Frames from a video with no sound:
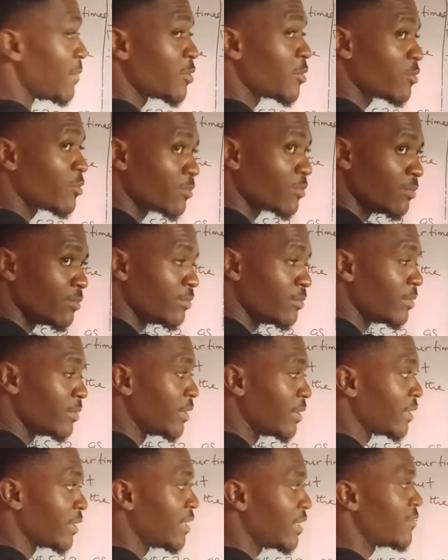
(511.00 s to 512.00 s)
times 2
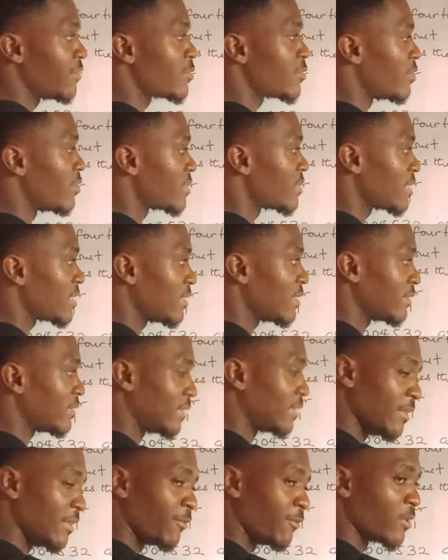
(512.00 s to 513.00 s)
gives us
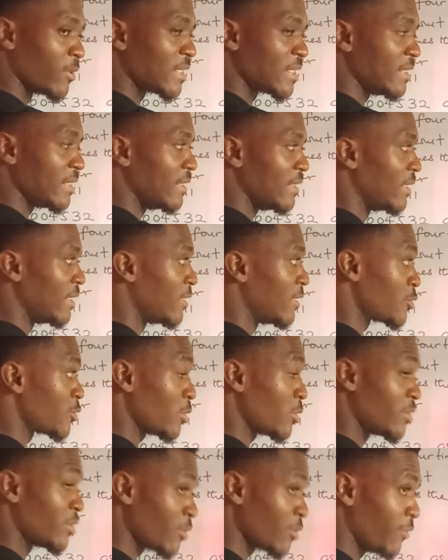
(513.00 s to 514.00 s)
340.
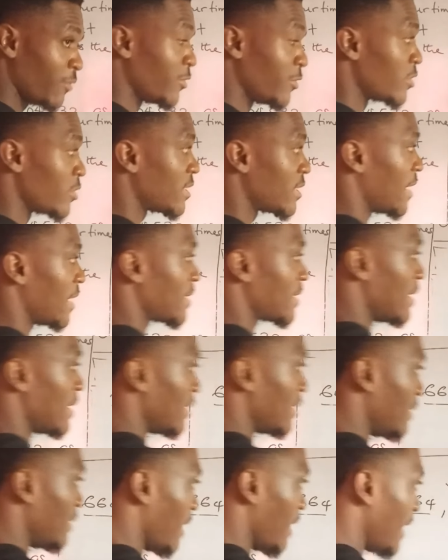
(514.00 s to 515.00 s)
So it's obvious that
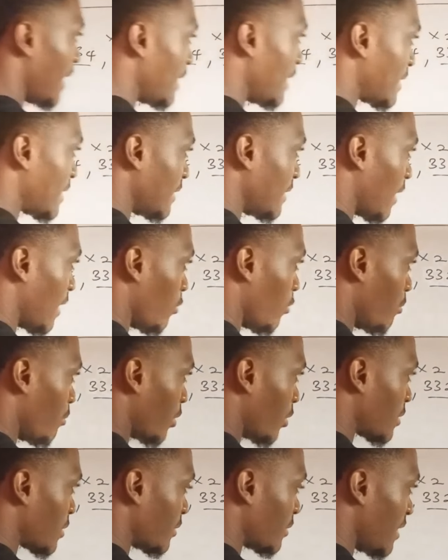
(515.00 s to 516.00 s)
anything that we
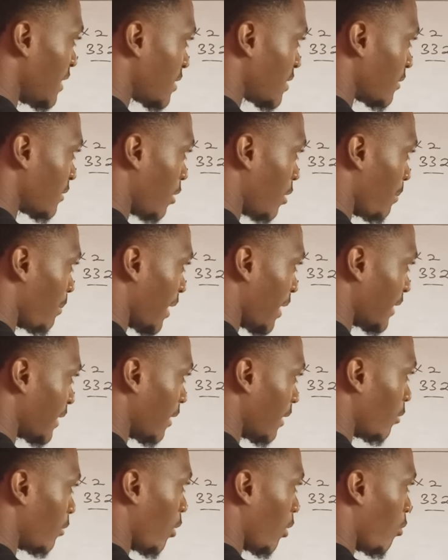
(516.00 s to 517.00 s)
multiply, this number
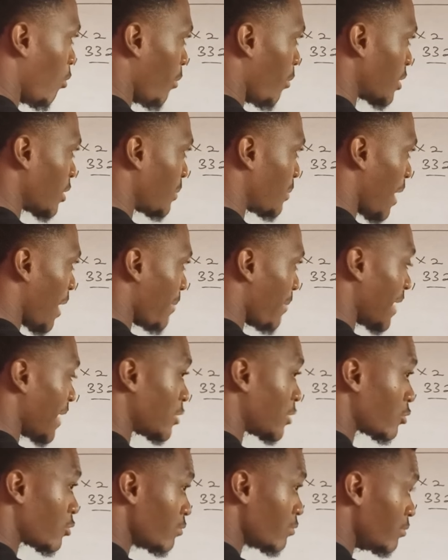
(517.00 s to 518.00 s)
now, when we multiply
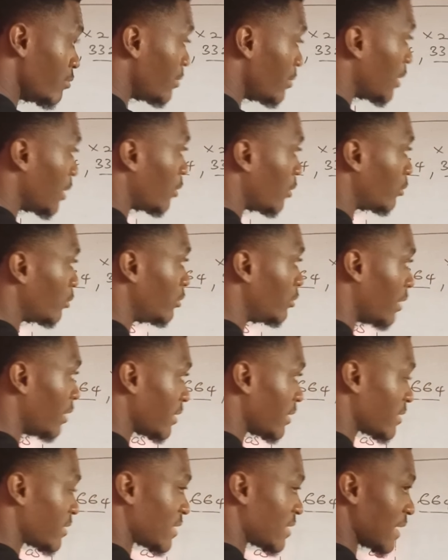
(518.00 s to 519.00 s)
by 2,
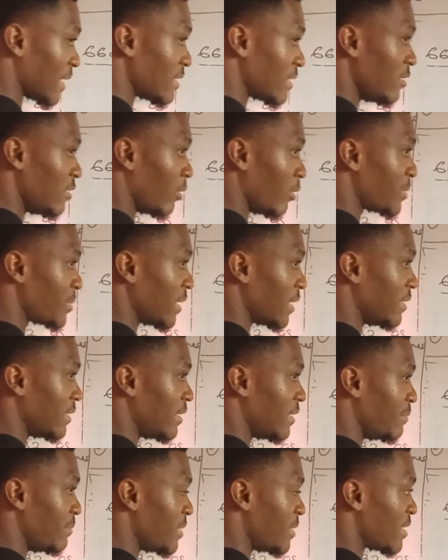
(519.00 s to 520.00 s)
would certainly
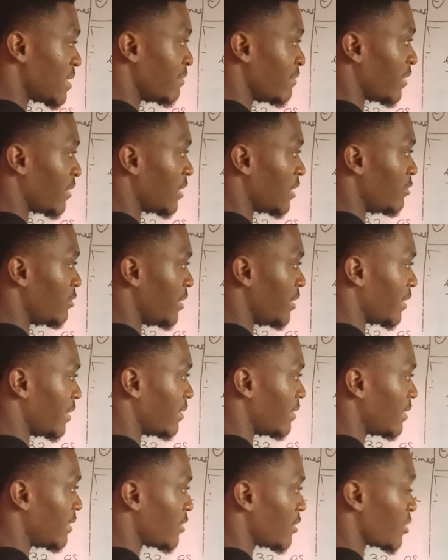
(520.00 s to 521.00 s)
obtain the missing value
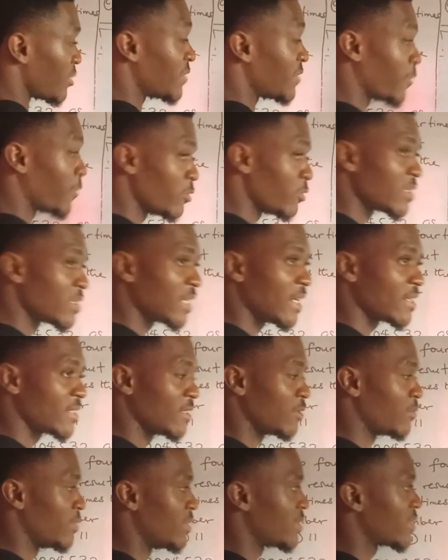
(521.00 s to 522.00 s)
here. So it follows that
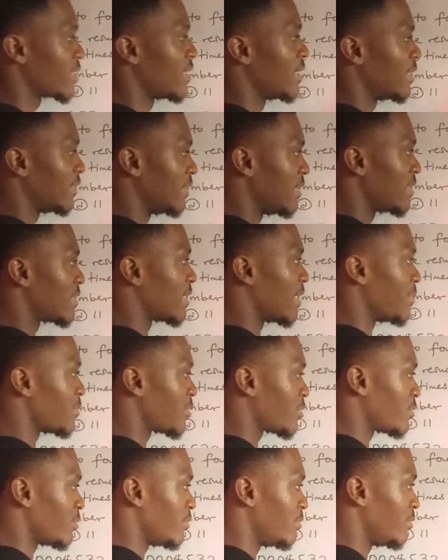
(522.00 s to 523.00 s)
sequence. This times
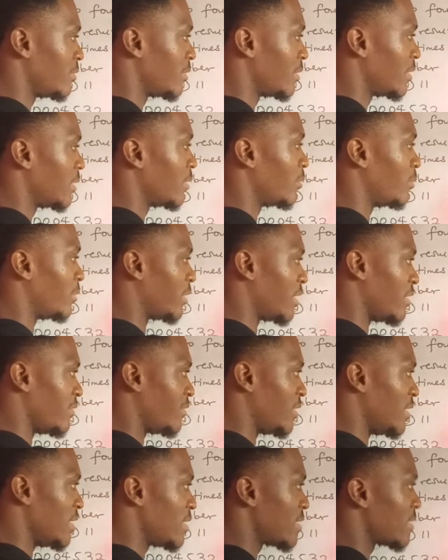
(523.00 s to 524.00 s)
2 will
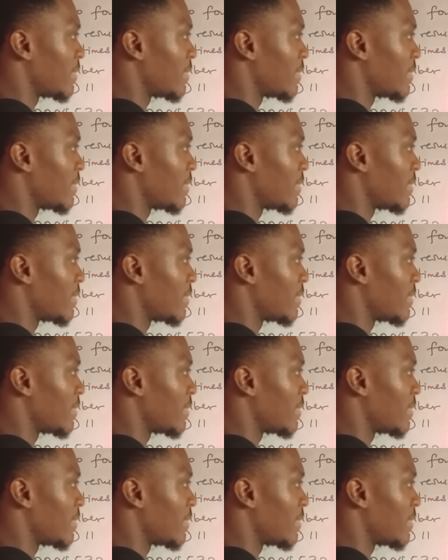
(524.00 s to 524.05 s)
give